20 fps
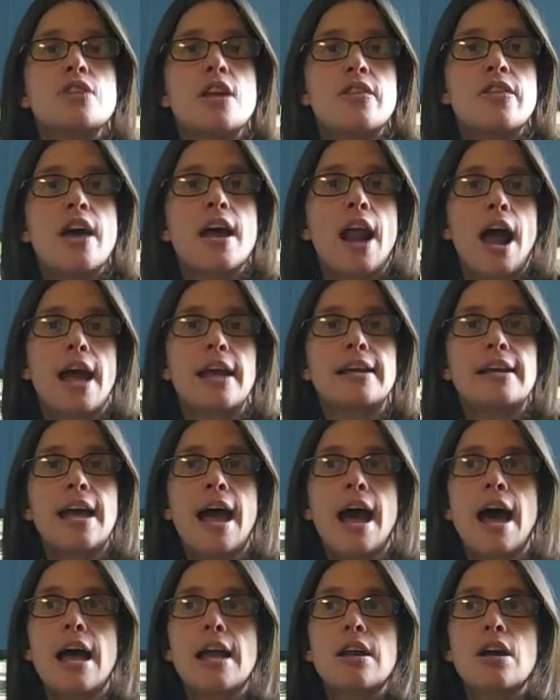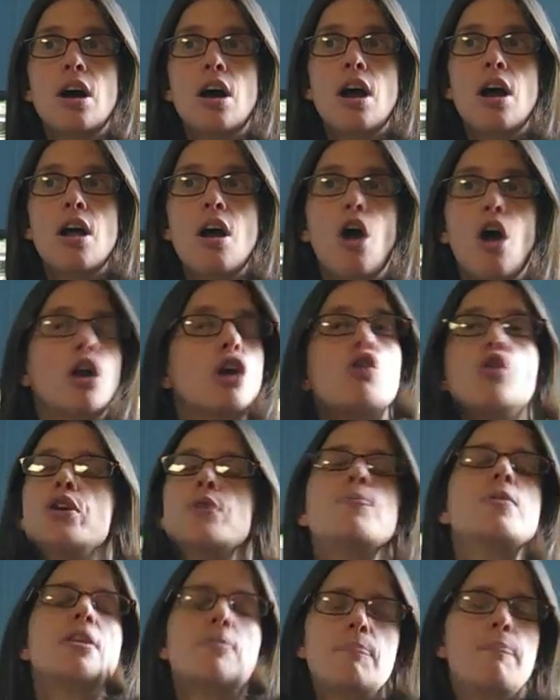that I get are going
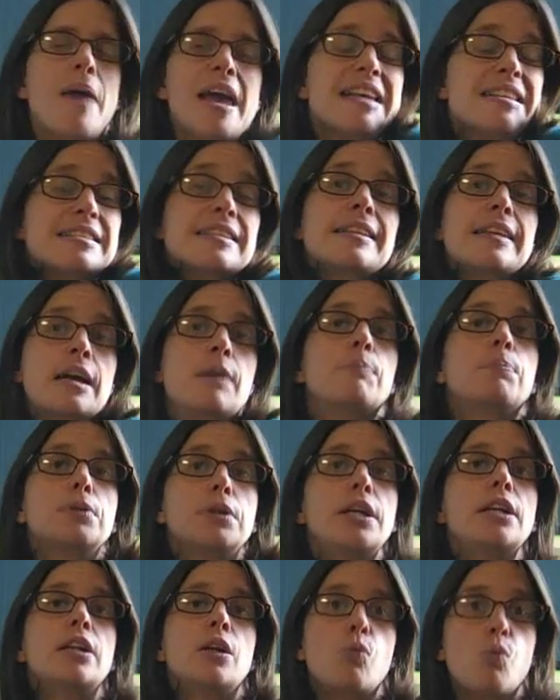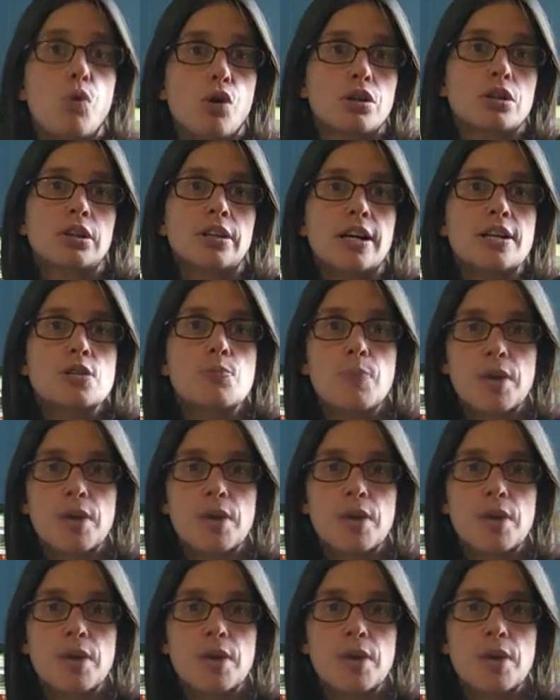to be basically completely worthless,